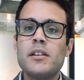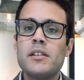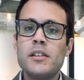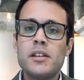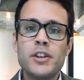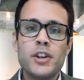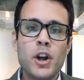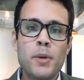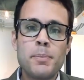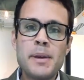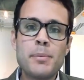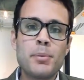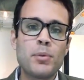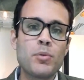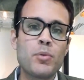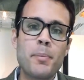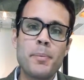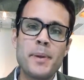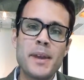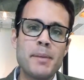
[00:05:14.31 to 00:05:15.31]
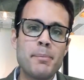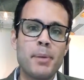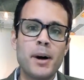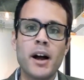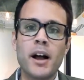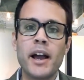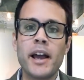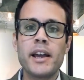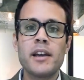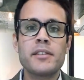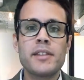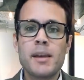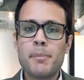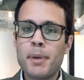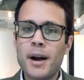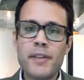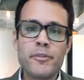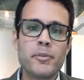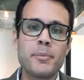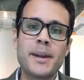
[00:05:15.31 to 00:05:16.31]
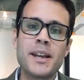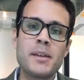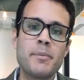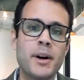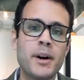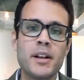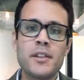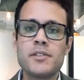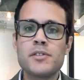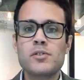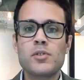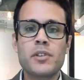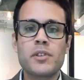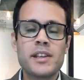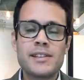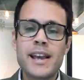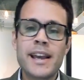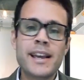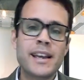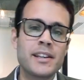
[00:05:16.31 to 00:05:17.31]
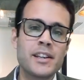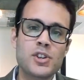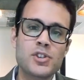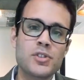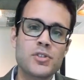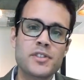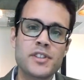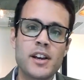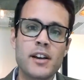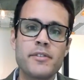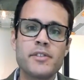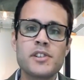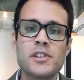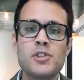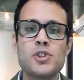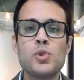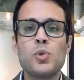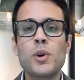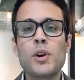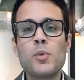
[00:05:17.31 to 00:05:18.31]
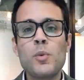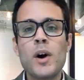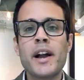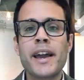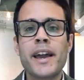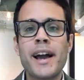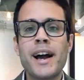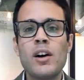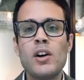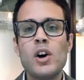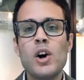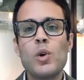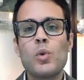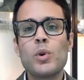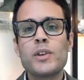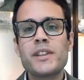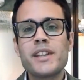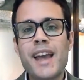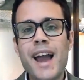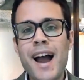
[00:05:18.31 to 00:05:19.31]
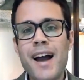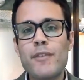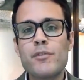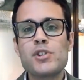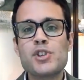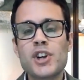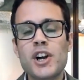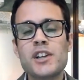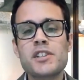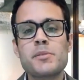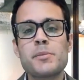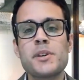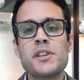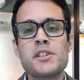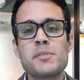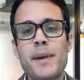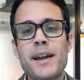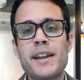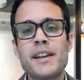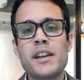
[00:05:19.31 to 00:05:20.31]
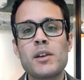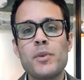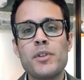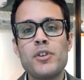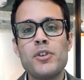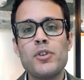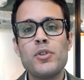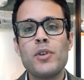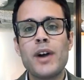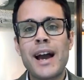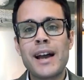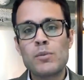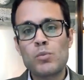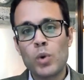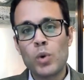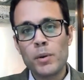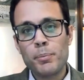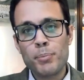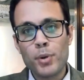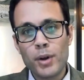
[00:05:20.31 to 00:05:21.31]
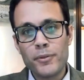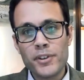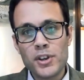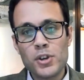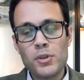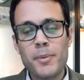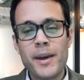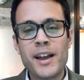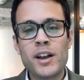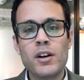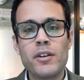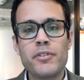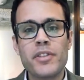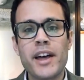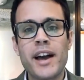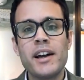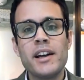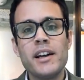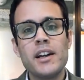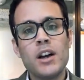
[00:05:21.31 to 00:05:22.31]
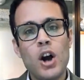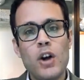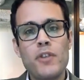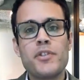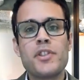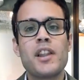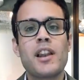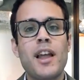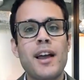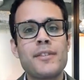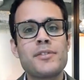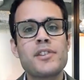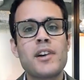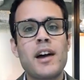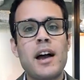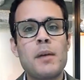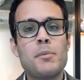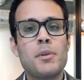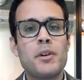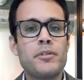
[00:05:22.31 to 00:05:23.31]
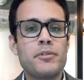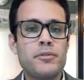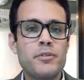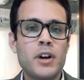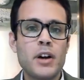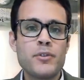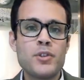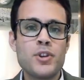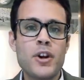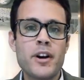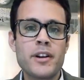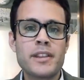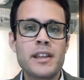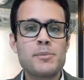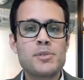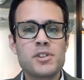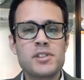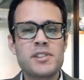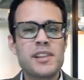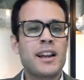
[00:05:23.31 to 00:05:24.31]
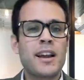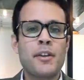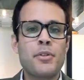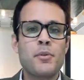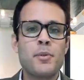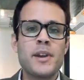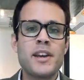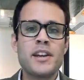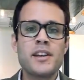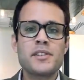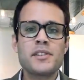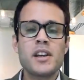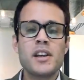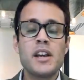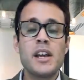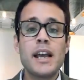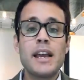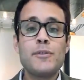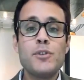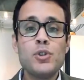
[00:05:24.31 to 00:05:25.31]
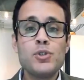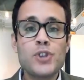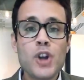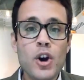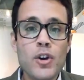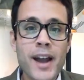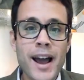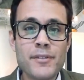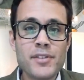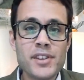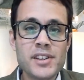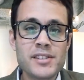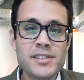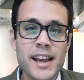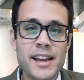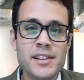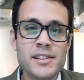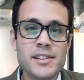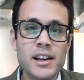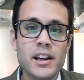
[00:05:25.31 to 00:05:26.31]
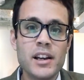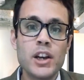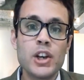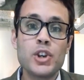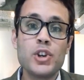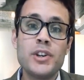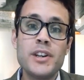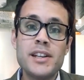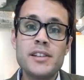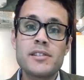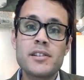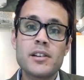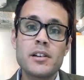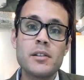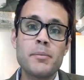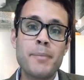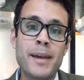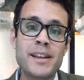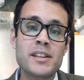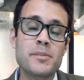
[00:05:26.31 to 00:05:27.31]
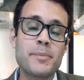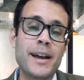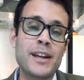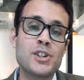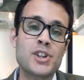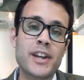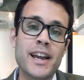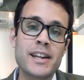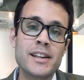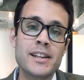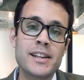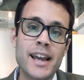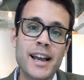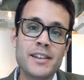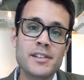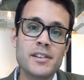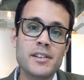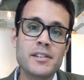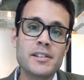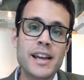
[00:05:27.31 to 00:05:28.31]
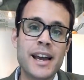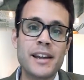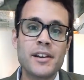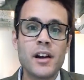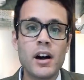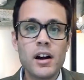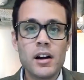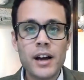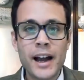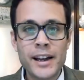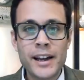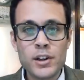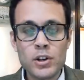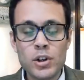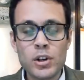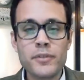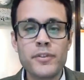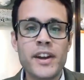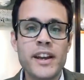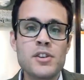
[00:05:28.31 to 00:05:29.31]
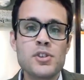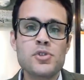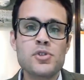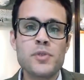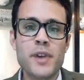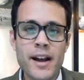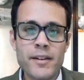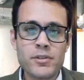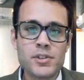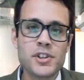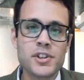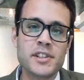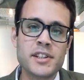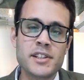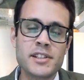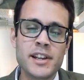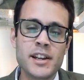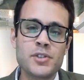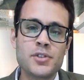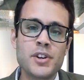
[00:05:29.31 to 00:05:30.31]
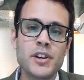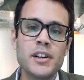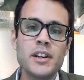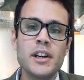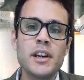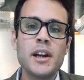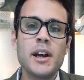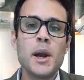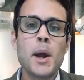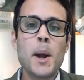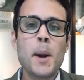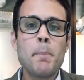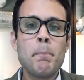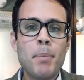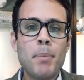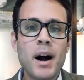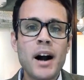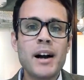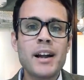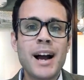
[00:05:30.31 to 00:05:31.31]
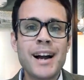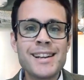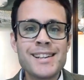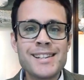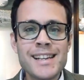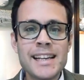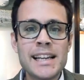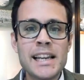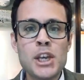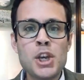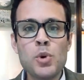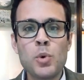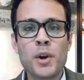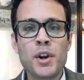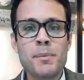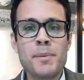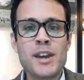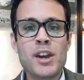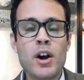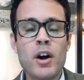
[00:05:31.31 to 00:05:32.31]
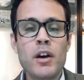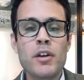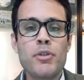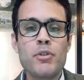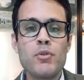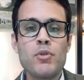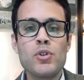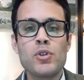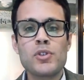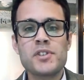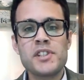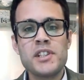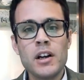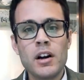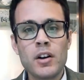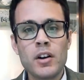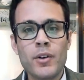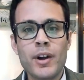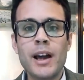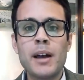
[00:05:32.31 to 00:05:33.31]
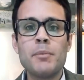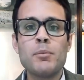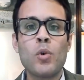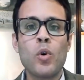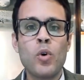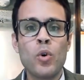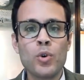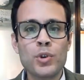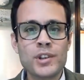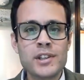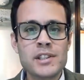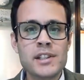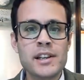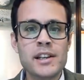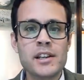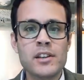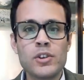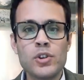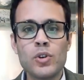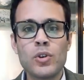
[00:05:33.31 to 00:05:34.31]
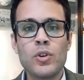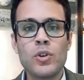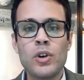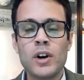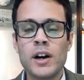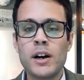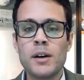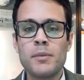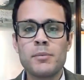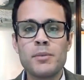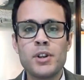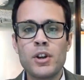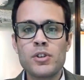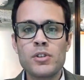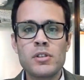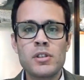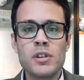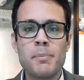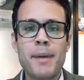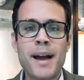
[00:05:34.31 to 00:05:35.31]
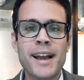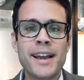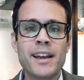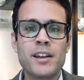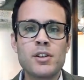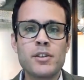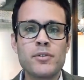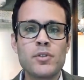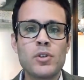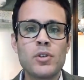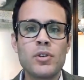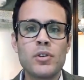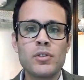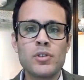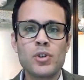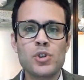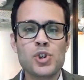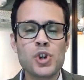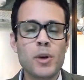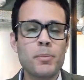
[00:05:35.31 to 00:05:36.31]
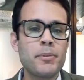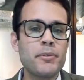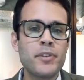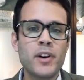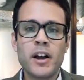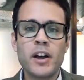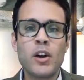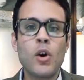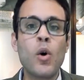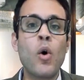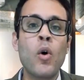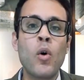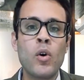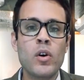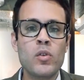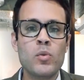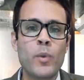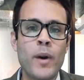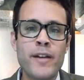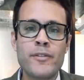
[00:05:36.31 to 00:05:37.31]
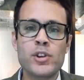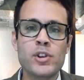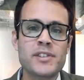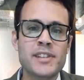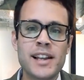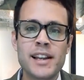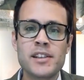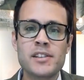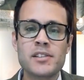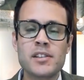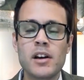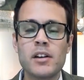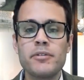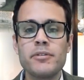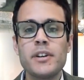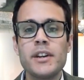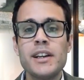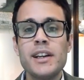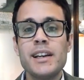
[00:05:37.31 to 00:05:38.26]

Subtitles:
you know, people repeat buy, they buy for many months, or they take additional services. You want to work out what the average customer is spending with you and what profit you make off that over the lifetime of you knowing them, so say like 3 years. If you don't have this data, you need to make some educated guesses and look for industry averages, etc. But ideally, you want to be going through your CRM or auditing your, you know, the back end of your Shopify or wherever you're selling stuff,